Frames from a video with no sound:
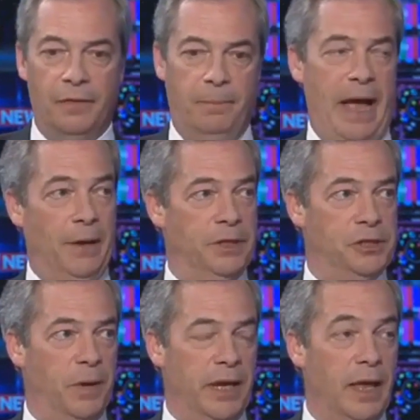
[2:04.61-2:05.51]
The pound
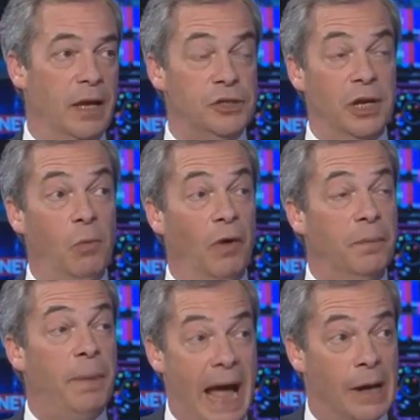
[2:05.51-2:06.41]
is weak. Do you know what?
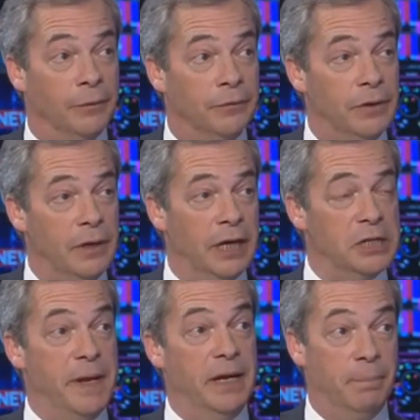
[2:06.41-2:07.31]
The pound
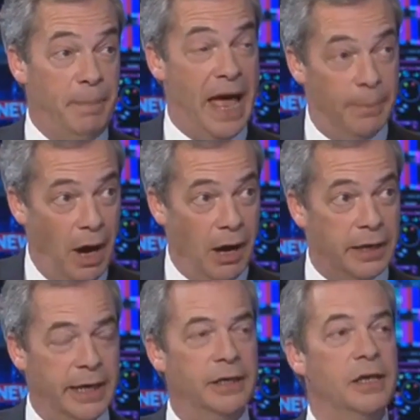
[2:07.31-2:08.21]
has been in a bear
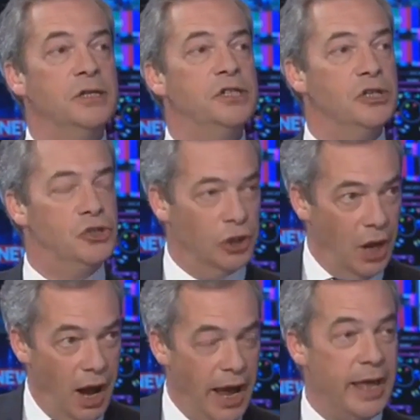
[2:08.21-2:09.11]
market since
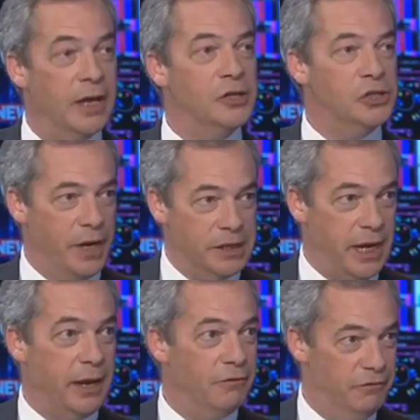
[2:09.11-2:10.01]
July
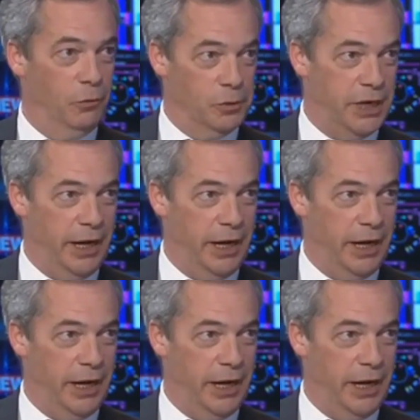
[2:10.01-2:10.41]
2014.